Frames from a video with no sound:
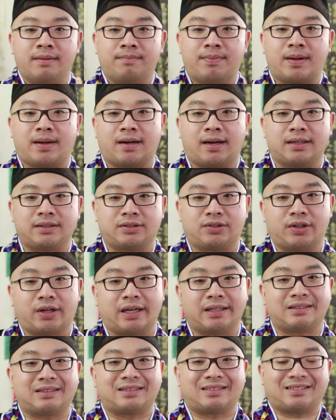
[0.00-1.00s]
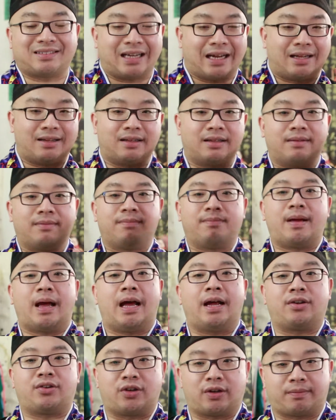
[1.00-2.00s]
Because you can send
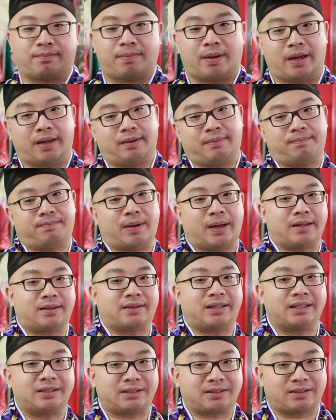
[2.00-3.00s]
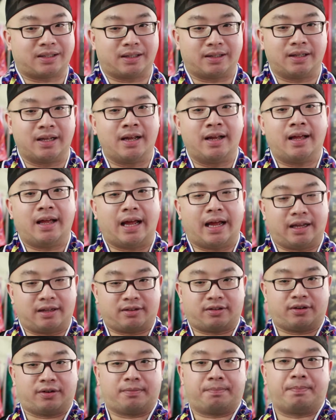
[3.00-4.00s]
magic by distance
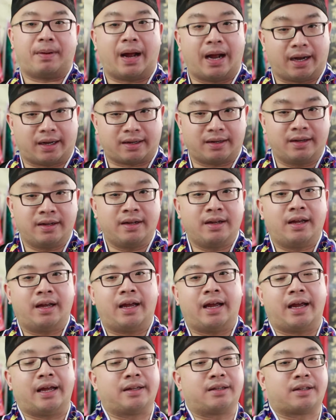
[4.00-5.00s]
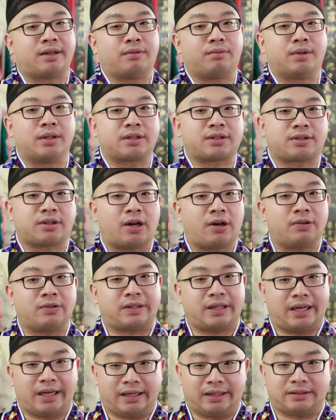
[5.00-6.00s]
at their back. And the
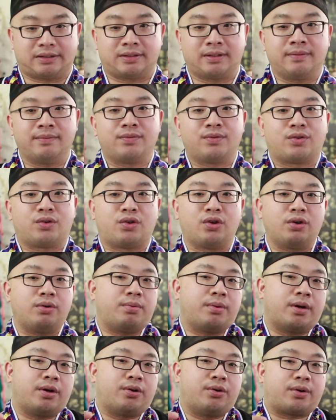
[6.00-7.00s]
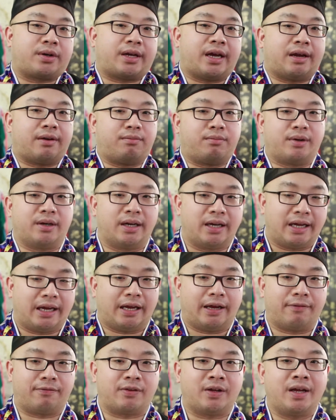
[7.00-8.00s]
result is you will get
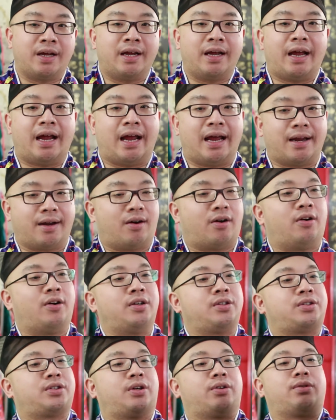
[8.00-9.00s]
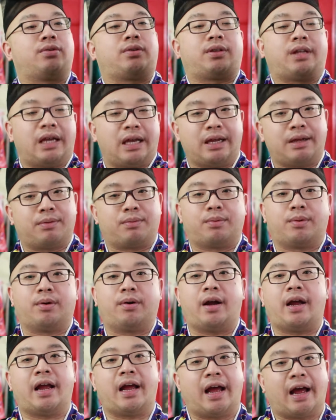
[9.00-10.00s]
relieved, and also they will
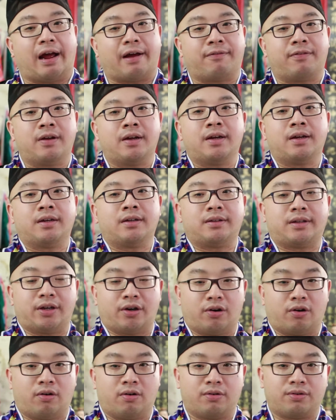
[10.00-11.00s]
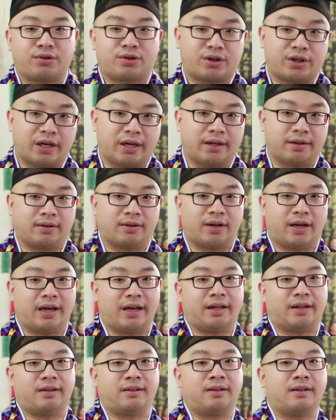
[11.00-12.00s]
have their own shit
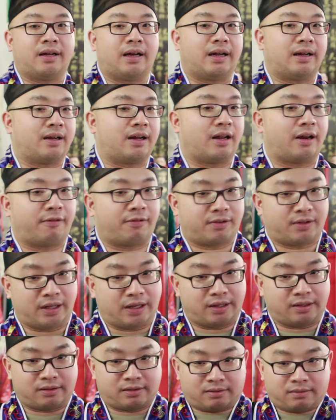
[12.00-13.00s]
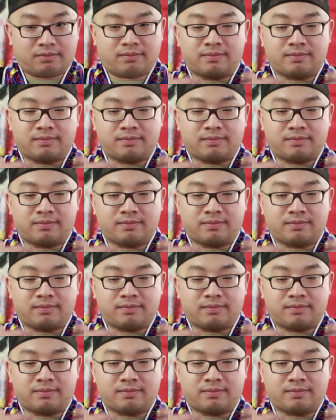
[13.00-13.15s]
and a lot of things